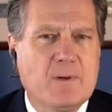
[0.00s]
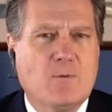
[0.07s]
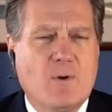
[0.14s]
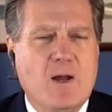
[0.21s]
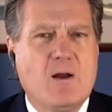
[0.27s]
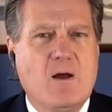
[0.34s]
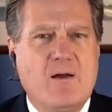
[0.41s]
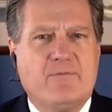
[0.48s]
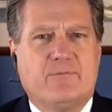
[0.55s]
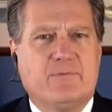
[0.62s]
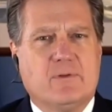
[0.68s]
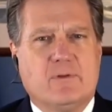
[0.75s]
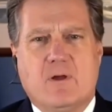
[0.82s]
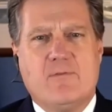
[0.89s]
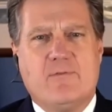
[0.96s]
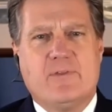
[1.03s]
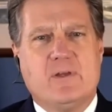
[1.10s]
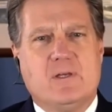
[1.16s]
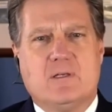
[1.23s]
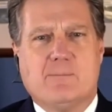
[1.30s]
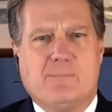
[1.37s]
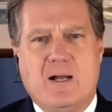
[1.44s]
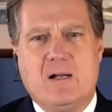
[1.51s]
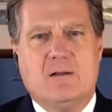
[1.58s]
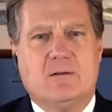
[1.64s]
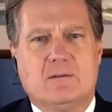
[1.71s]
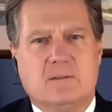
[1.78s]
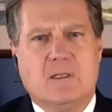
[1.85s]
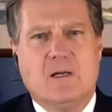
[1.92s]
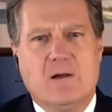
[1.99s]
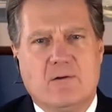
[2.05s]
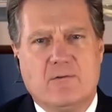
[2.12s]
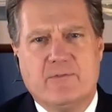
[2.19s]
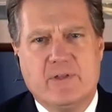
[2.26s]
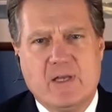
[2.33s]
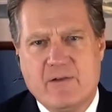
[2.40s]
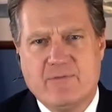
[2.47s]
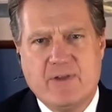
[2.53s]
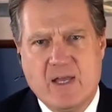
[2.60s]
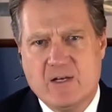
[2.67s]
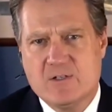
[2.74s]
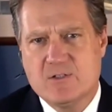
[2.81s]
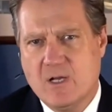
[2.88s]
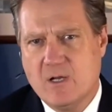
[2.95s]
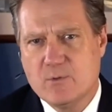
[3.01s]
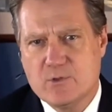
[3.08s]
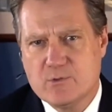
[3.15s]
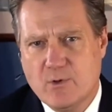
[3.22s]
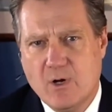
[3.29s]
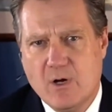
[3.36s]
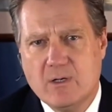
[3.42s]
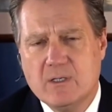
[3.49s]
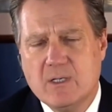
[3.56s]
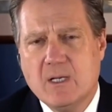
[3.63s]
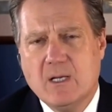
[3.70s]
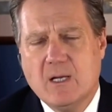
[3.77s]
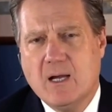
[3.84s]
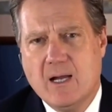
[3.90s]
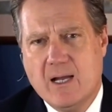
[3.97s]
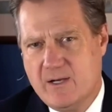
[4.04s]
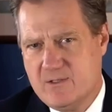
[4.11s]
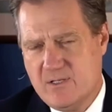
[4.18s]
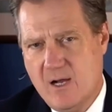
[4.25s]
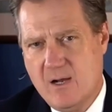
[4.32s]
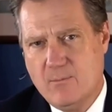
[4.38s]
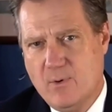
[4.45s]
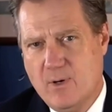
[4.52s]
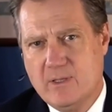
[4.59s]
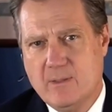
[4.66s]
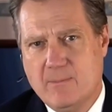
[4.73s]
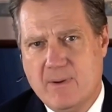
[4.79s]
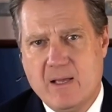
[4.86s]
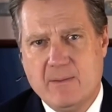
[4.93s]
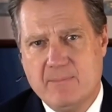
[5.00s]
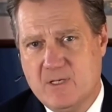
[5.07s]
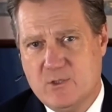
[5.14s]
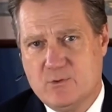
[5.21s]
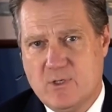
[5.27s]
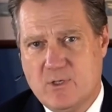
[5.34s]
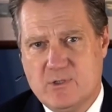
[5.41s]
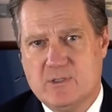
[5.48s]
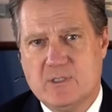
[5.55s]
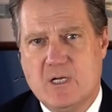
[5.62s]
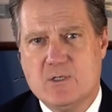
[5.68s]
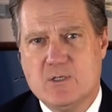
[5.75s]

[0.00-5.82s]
right off, off the debacle of the Afghanistan withdrawal uh, at a time when the Biden administration has